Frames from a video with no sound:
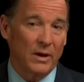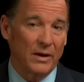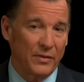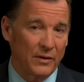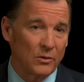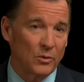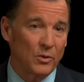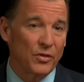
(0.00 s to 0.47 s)
I
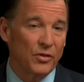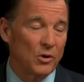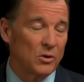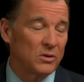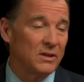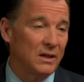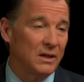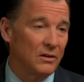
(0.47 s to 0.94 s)
think there were
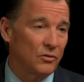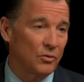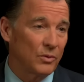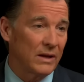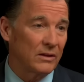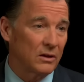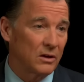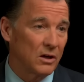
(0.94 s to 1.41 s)
13
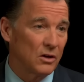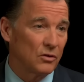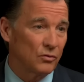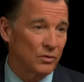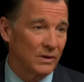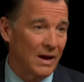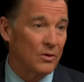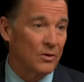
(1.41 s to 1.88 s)
throughout the
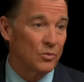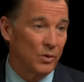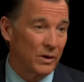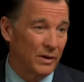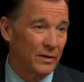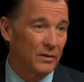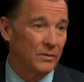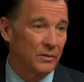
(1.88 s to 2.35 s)
country. I was
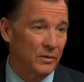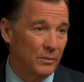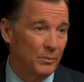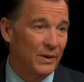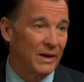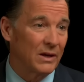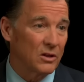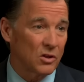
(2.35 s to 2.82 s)
one of
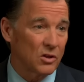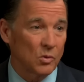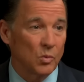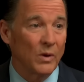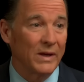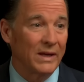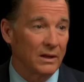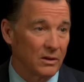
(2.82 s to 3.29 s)
the biggest
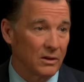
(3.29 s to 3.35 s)
swings.